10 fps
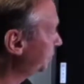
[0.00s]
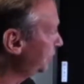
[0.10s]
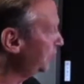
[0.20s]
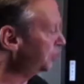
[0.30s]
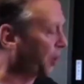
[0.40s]

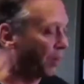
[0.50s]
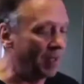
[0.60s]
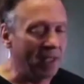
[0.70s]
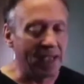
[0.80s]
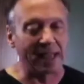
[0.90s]
So,
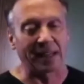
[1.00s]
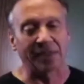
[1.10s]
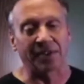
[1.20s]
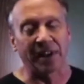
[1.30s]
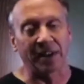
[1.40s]
as
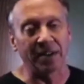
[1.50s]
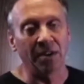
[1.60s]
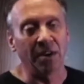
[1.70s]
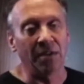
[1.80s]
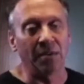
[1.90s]
I've said,
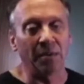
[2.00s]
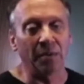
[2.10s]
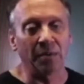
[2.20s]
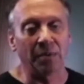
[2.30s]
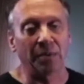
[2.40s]

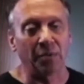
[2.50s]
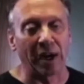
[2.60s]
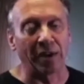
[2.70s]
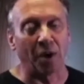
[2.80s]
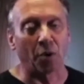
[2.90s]

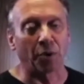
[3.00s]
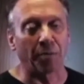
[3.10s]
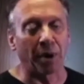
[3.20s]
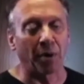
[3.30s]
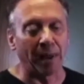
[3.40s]
radial ulnar
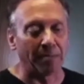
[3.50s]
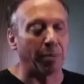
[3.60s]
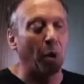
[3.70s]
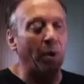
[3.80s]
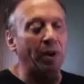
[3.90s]
bone, that
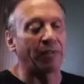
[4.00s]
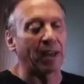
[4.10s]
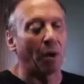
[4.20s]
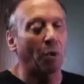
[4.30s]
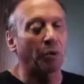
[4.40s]
bowing of
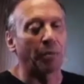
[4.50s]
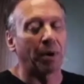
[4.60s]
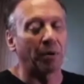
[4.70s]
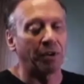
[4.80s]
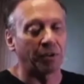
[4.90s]
that ulnar
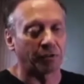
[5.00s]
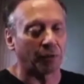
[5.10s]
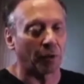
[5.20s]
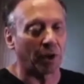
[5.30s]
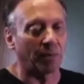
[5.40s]
bone in your
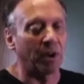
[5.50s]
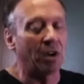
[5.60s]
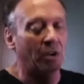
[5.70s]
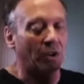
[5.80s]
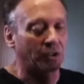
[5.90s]
forearm
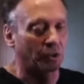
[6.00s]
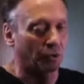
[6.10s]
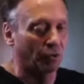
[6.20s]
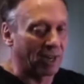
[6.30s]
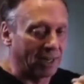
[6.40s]
causes your
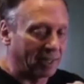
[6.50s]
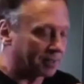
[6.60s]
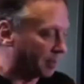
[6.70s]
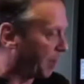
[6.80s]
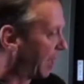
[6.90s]
radius
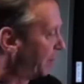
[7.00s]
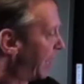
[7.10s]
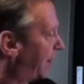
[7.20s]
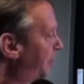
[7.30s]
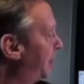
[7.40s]
to pop
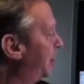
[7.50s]
out.